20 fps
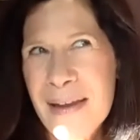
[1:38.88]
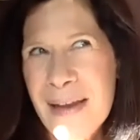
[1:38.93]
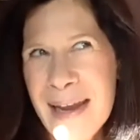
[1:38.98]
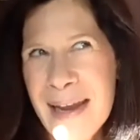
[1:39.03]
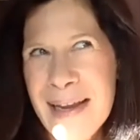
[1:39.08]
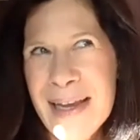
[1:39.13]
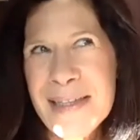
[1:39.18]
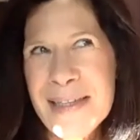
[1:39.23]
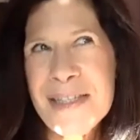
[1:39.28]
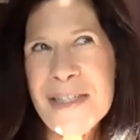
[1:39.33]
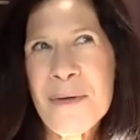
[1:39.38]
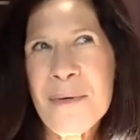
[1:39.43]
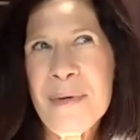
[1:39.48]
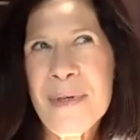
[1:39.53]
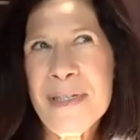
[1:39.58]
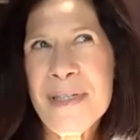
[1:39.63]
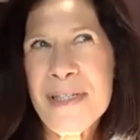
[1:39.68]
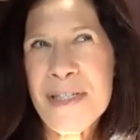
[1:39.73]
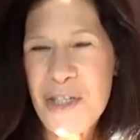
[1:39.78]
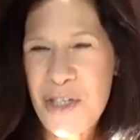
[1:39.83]
I guess it
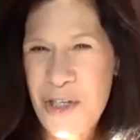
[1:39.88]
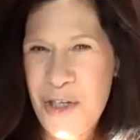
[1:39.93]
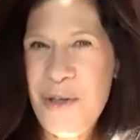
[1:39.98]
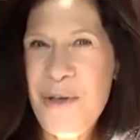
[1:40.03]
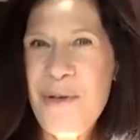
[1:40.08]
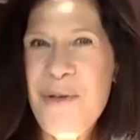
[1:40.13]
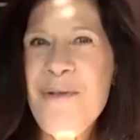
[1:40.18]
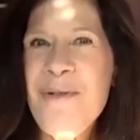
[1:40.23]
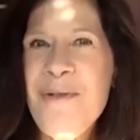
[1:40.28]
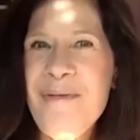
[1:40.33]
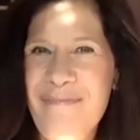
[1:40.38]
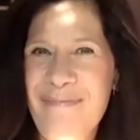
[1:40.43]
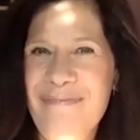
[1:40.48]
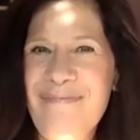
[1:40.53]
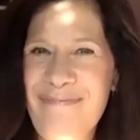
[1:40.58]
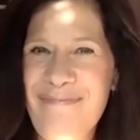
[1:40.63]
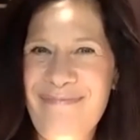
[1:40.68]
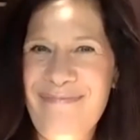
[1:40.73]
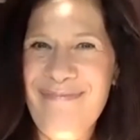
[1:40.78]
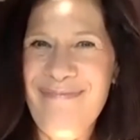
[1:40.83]
was 2
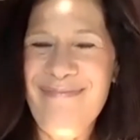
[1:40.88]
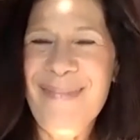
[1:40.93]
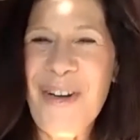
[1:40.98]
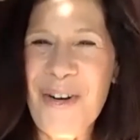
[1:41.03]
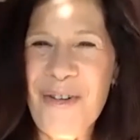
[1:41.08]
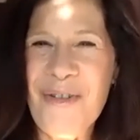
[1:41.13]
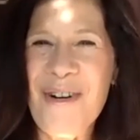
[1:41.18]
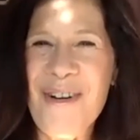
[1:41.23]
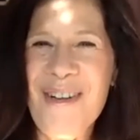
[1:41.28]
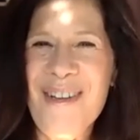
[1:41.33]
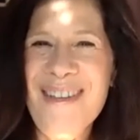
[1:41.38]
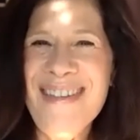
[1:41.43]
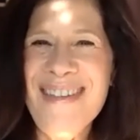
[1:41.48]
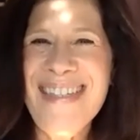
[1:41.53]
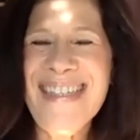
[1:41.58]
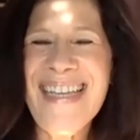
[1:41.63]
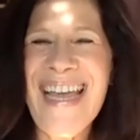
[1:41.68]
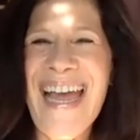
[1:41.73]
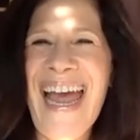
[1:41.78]
girls,